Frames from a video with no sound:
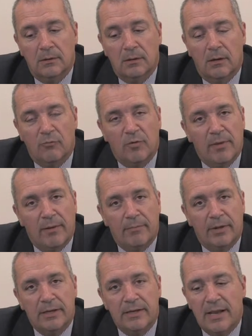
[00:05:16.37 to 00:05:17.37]
And remember,
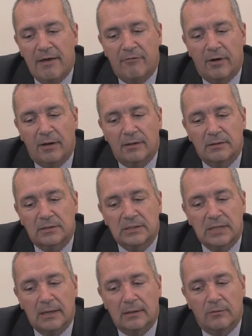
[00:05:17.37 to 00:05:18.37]
never
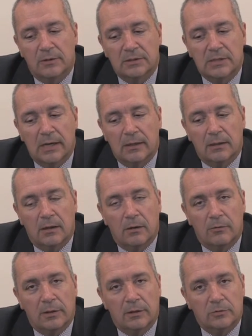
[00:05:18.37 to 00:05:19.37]
stand on the tower
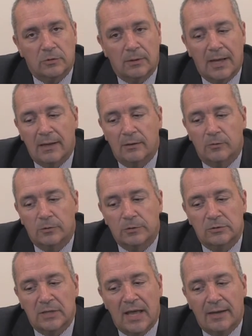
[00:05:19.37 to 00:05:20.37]
guardrails or
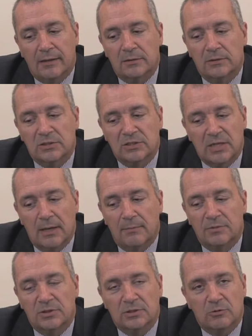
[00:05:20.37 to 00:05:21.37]
use ladders,
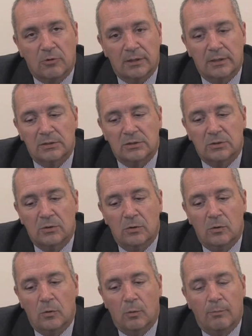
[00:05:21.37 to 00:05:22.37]
steps, crates
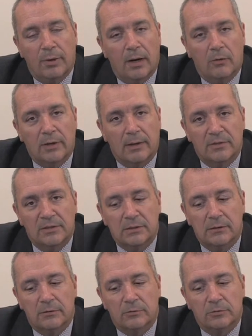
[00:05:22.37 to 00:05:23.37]
or piled up
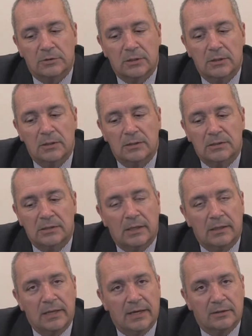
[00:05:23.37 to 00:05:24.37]
materials to
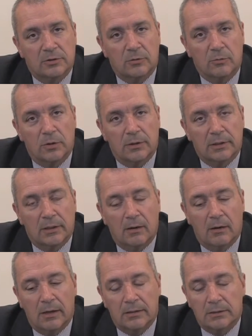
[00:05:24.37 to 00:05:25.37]
gain extra working
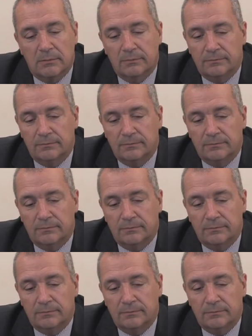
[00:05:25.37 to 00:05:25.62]
height.